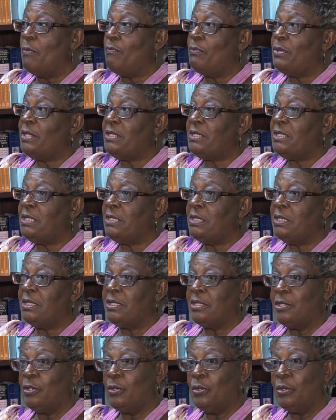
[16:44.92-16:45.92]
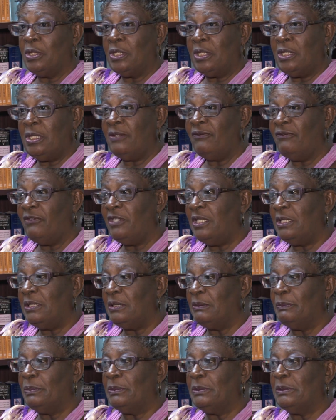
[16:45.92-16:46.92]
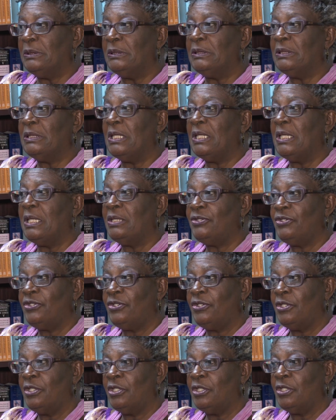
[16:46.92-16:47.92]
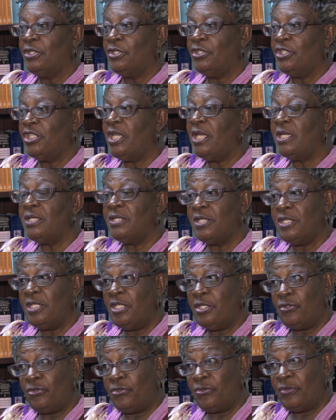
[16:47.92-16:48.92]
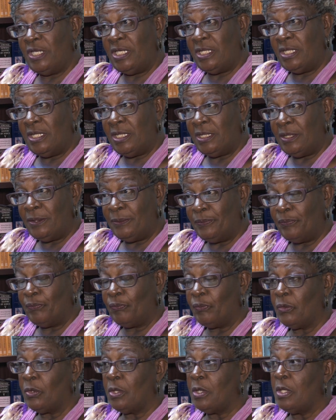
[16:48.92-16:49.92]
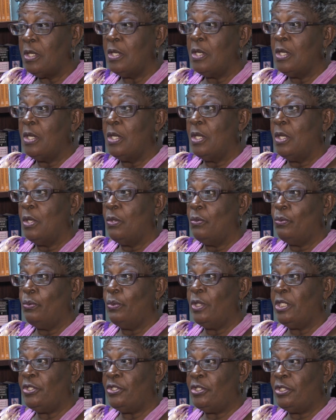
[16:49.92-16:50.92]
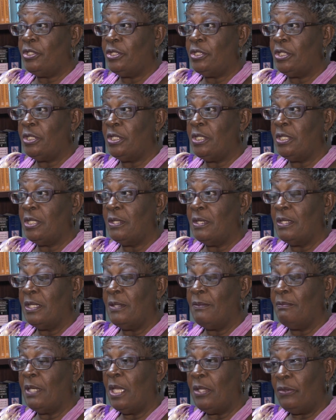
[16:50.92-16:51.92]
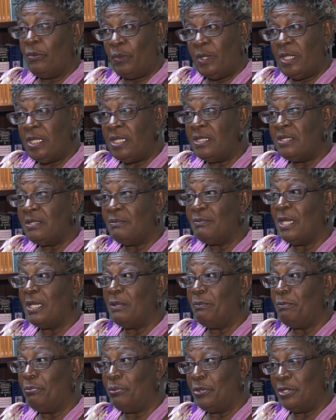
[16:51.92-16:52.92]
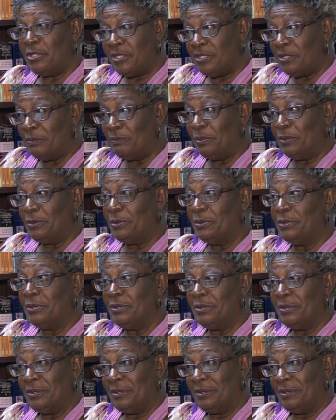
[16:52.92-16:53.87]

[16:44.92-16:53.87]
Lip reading: but it is locally available at JNC Trading, which, by the way, is my principal